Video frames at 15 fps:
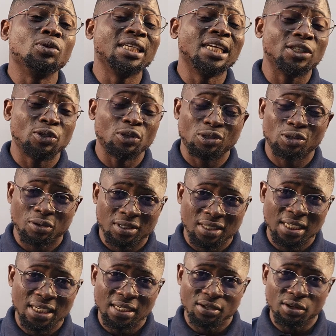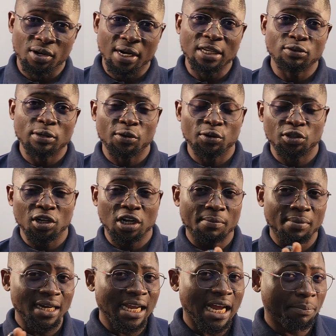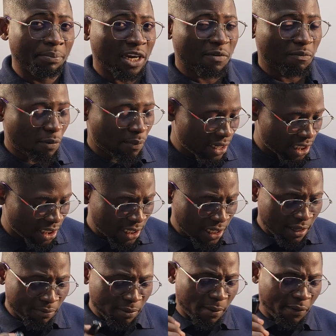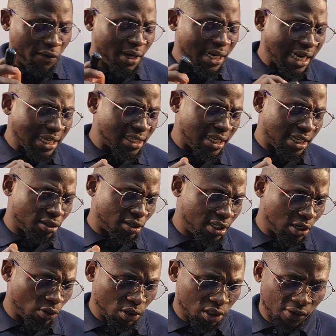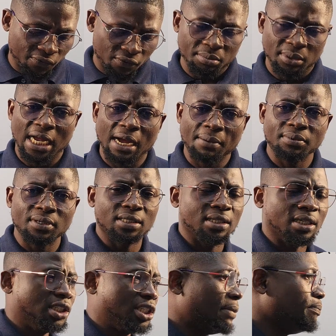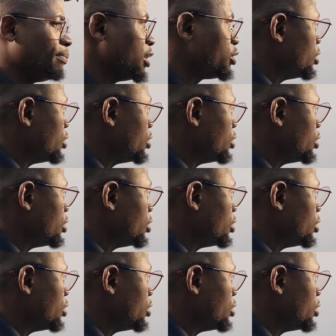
need to succeed, all right? So I'm going to talk about the app in a moment, but before that, let us take a question from the app. This is a jam-packed